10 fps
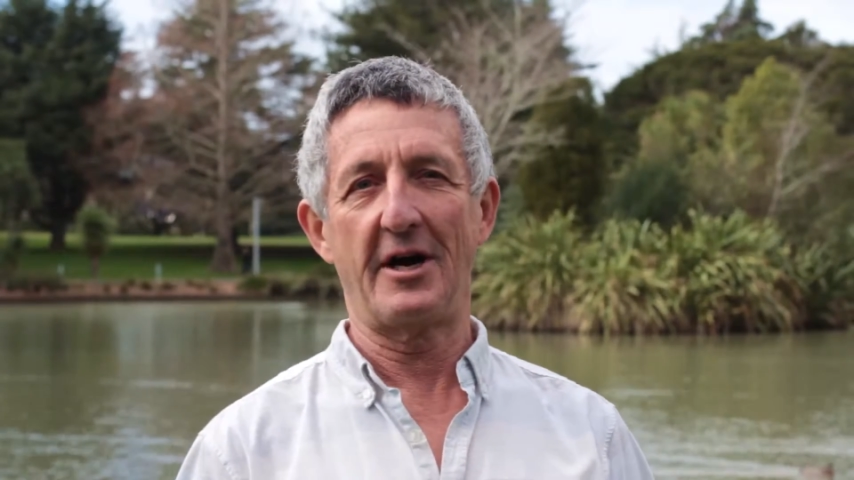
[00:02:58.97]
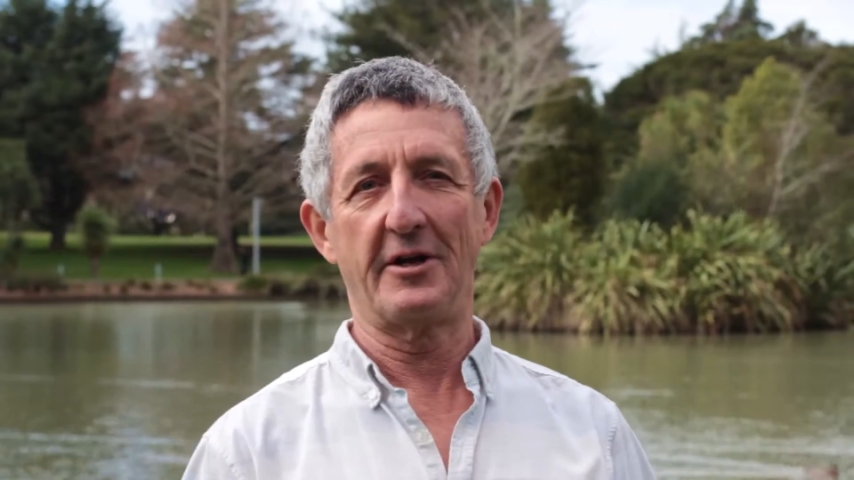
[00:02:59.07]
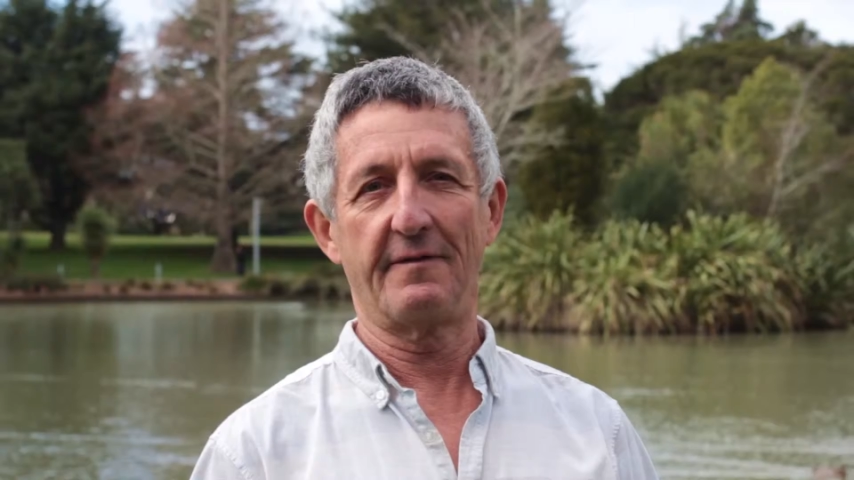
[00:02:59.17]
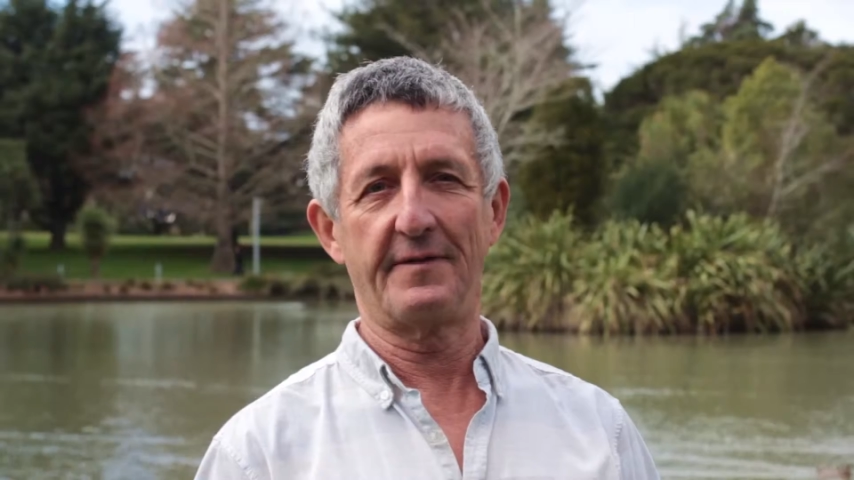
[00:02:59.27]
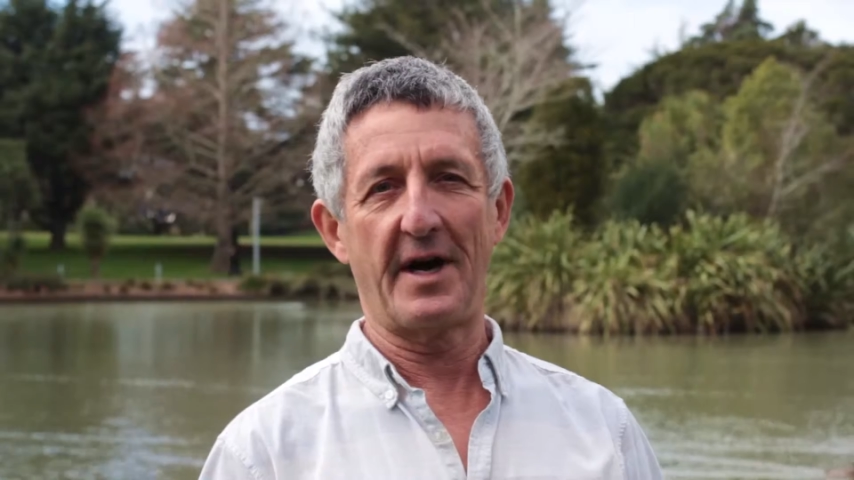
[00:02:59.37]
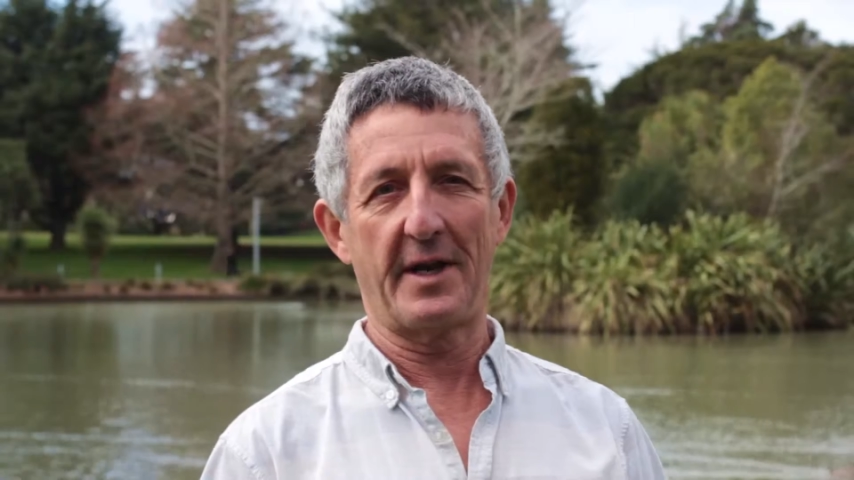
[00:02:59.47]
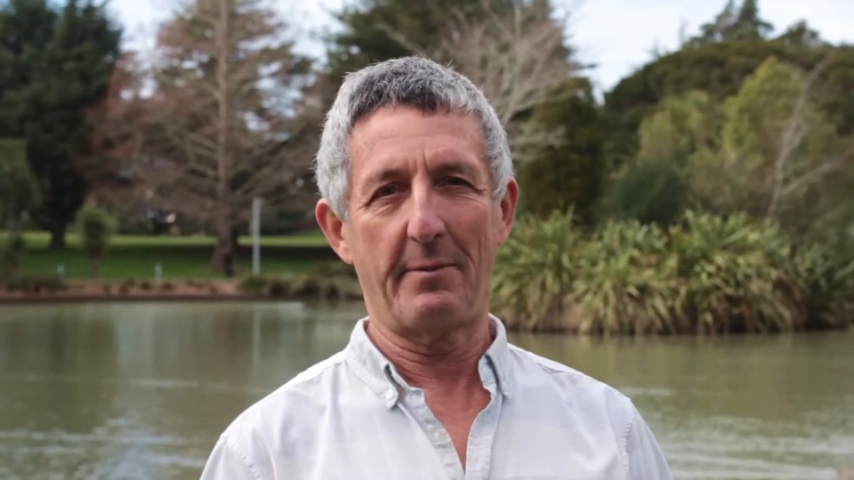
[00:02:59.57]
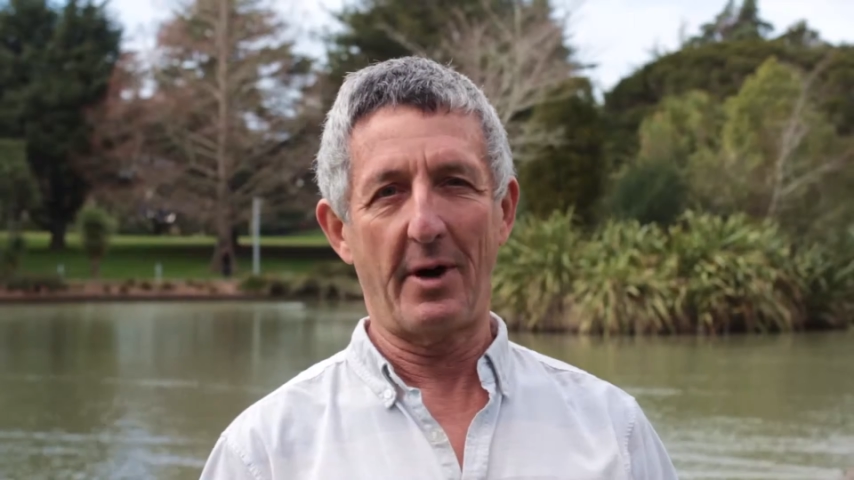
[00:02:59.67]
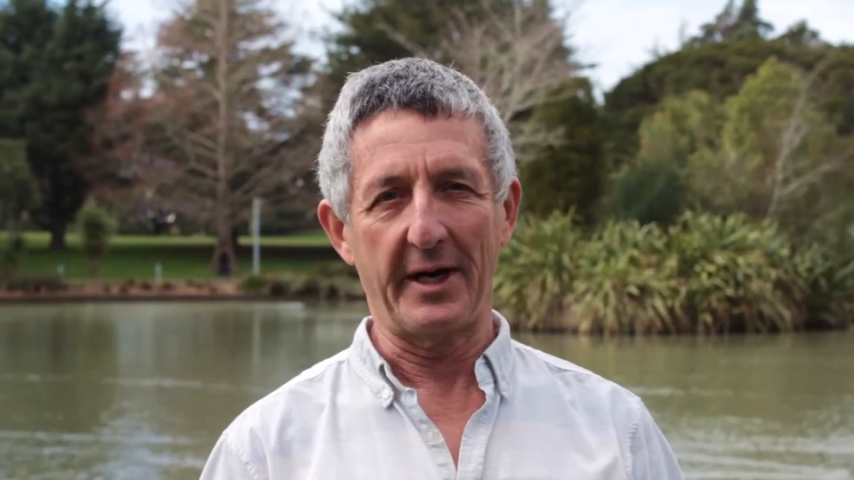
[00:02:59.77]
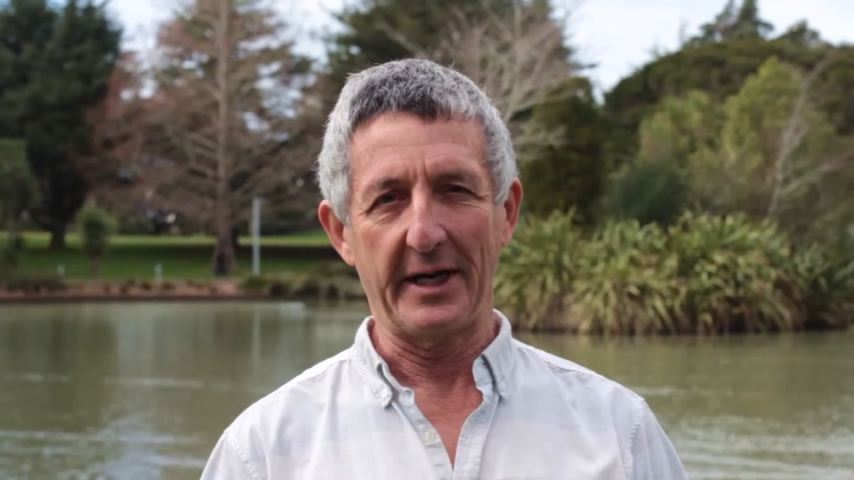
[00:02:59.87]
out of data
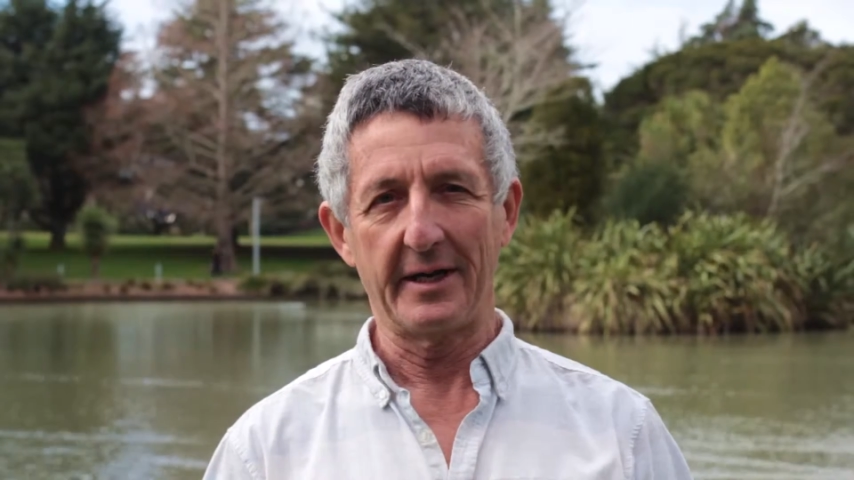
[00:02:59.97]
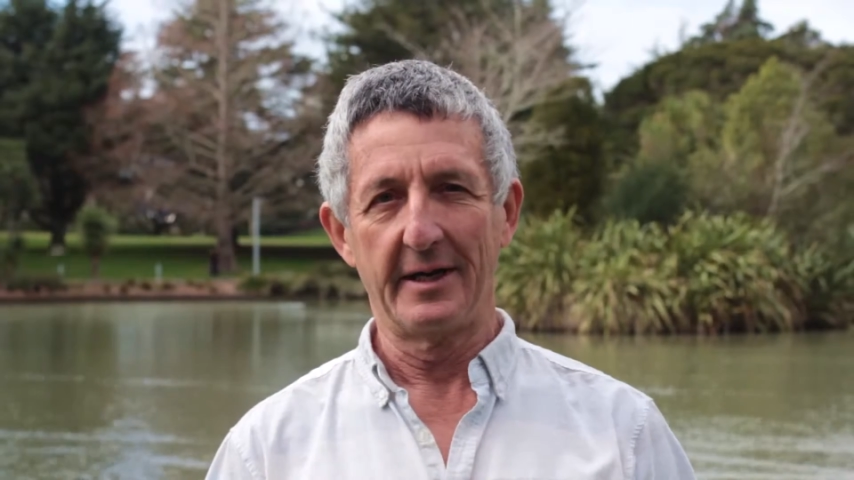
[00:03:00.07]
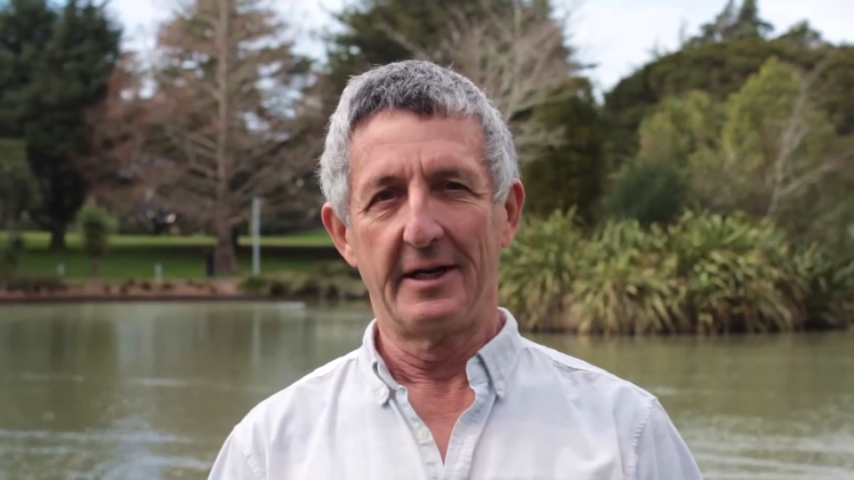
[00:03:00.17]
mining.